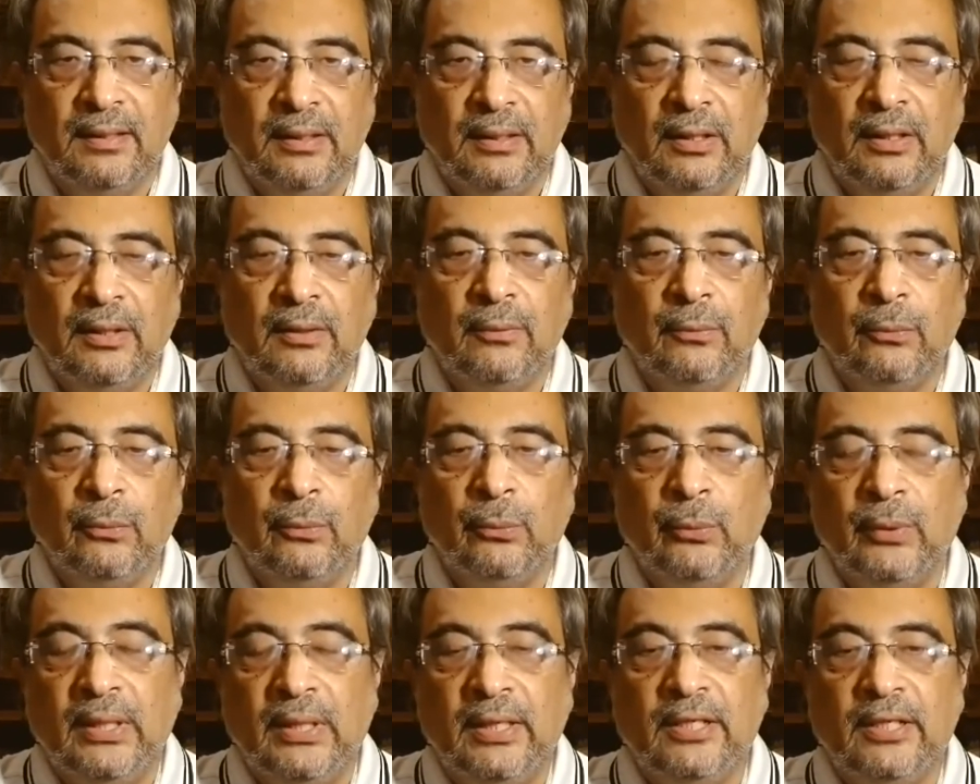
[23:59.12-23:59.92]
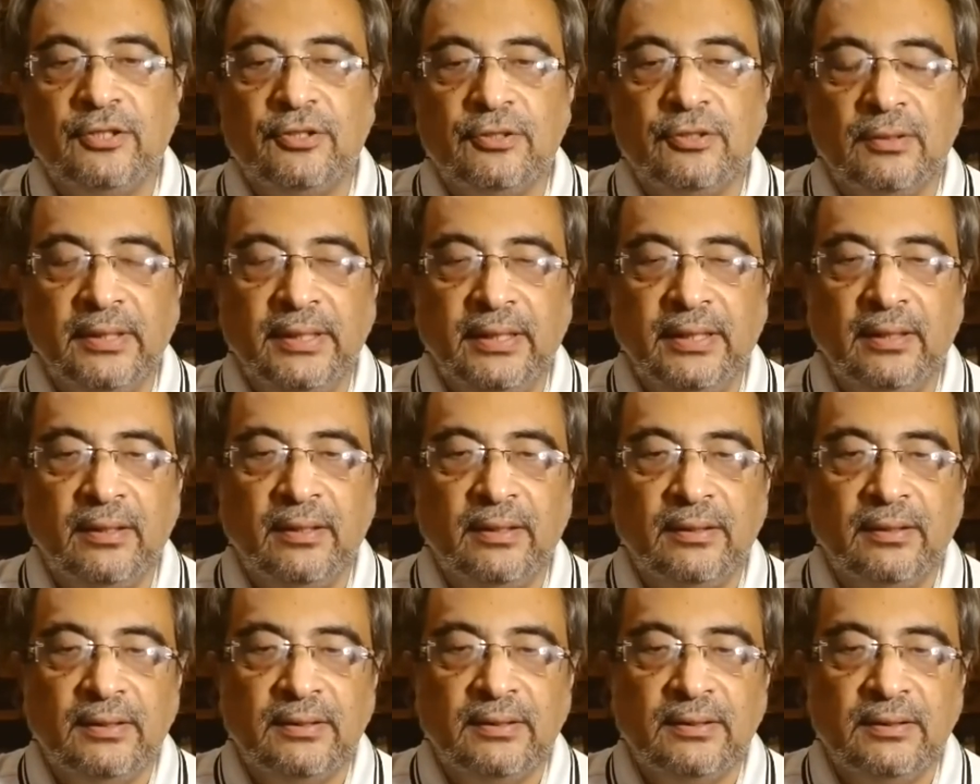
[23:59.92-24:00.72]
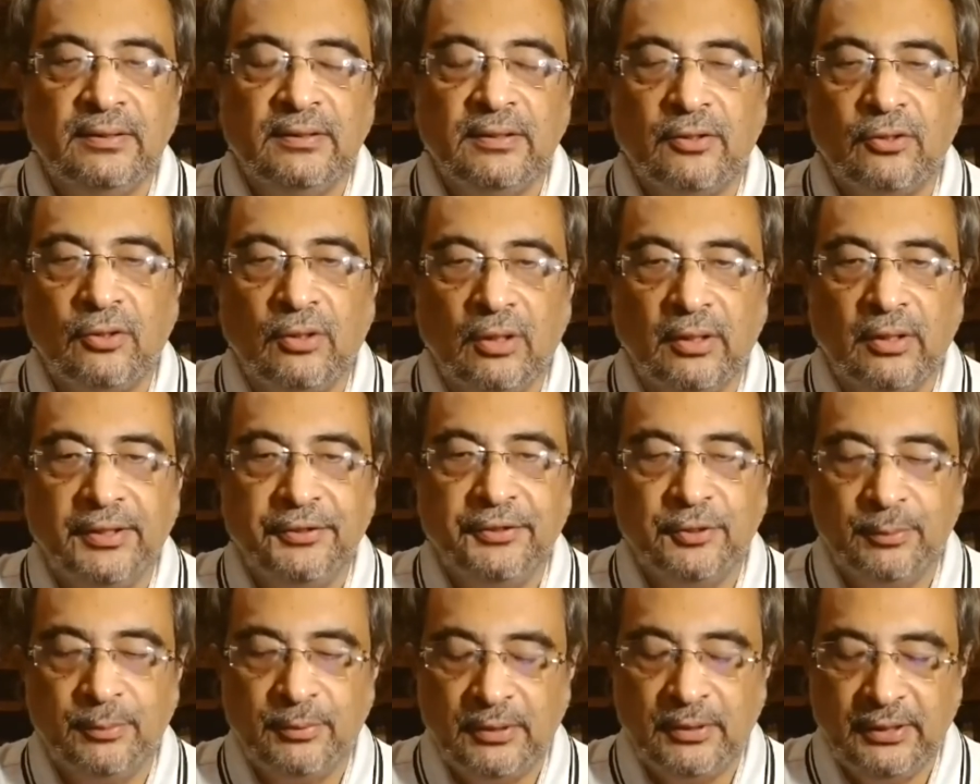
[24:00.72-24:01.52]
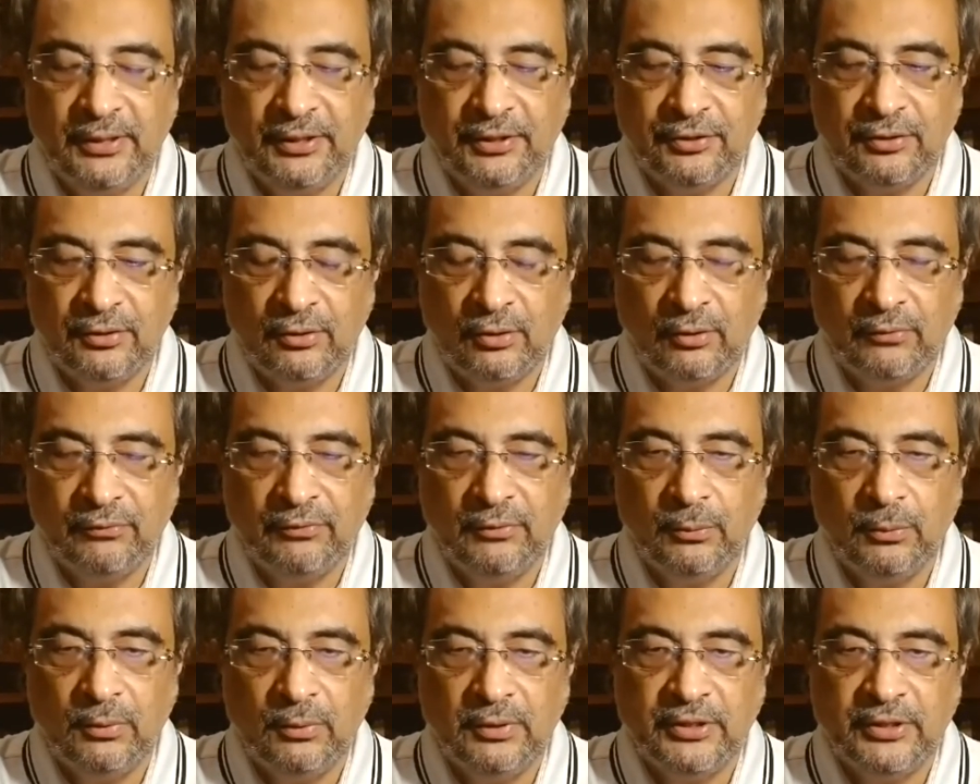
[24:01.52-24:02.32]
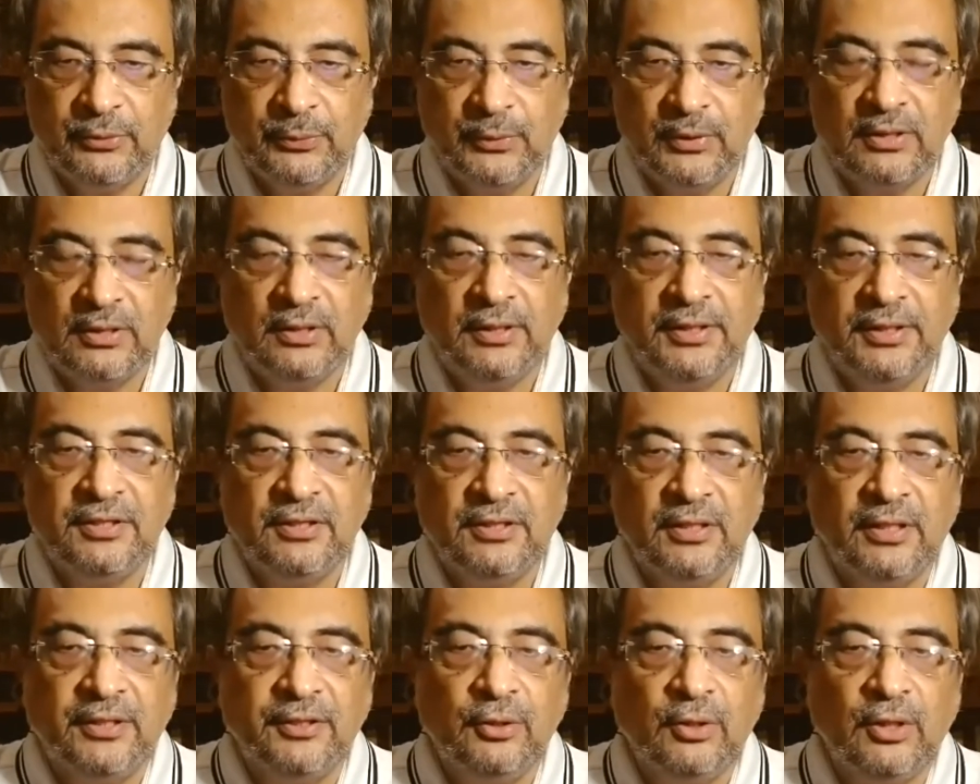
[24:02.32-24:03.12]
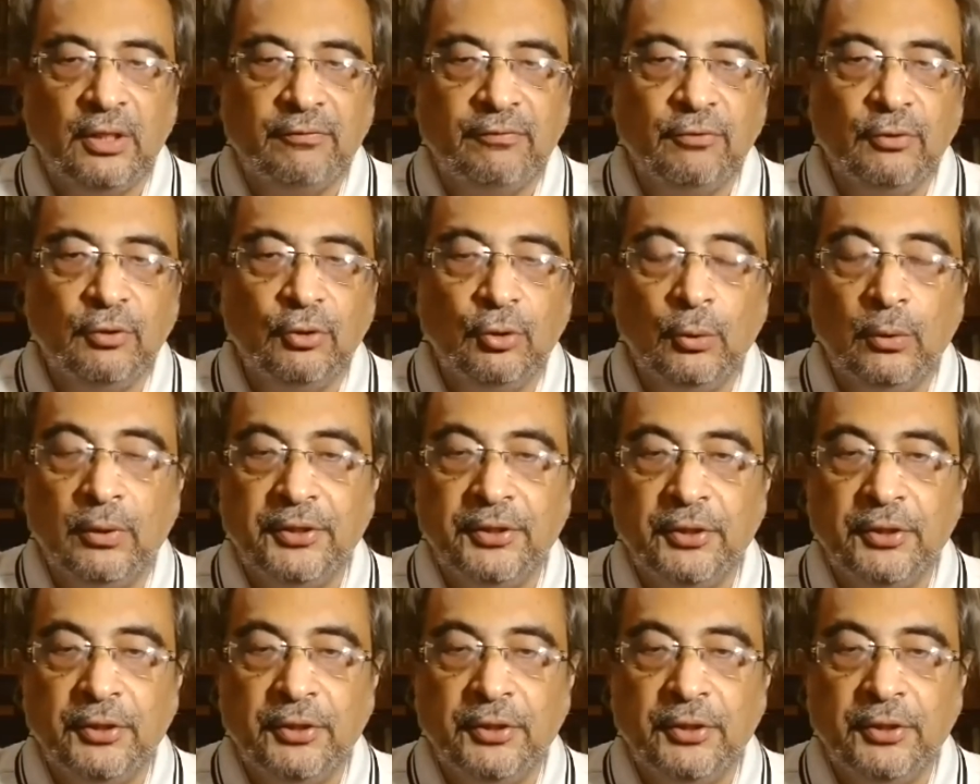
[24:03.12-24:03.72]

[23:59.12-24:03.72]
Uh, well, actually, this is a wrong interpretation of the verse which says that you have to lower